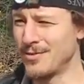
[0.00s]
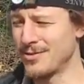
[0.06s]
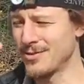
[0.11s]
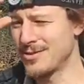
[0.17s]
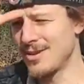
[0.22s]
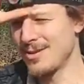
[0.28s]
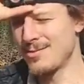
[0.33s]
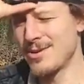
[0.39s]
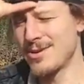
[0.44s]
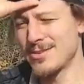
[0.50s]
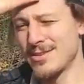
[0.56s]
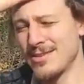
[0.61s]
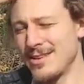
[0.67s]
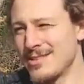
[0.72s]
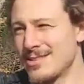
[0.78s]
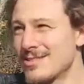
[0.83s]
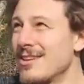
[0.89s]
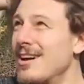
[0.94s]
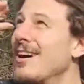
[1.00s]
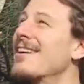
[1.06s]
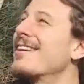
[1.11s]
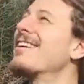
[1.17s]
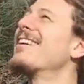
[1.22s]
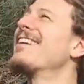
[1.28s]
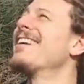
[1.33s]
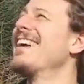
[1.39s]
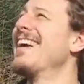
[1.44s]
for some reason this
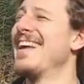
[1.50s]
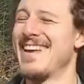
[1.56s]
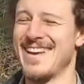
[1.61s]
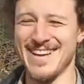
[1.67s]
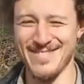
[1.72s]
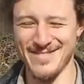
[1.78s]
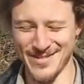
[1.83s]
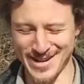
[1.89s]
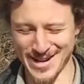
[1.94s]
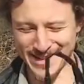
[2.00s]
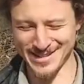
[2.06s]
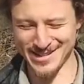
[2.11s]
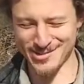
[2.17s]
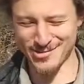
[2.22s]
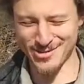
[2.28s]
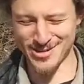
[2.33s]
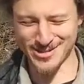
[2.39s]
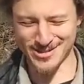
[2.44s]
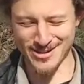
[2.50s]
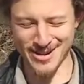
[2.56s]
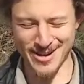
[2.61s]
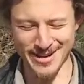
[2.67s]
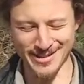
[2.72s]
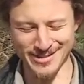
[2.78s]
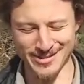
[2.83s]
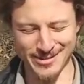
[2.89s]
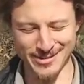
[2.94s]
sucker, we got the trees
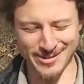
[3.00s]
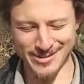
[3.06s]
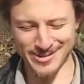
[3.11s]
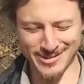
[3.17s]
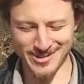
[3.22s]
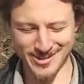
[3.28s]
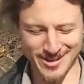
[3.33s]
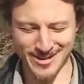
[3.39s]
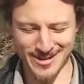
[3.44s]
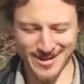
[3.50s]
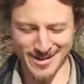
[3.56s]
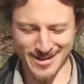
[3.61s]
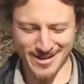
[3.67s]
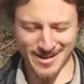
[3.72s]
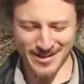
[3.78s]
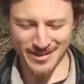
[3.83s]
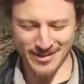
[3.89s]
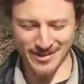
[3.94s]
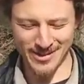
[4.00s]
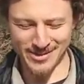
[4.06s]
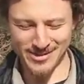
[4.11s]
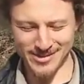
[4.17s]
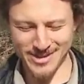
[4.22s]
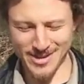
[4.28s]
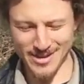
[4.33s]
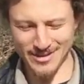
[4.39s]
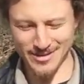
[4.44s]
talking to it. This
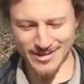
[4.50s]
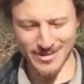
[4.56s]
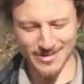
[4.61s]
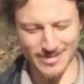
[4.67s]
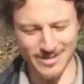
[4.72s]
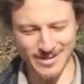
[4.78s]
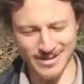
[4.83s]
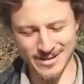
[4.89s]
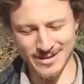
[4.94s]
sucker,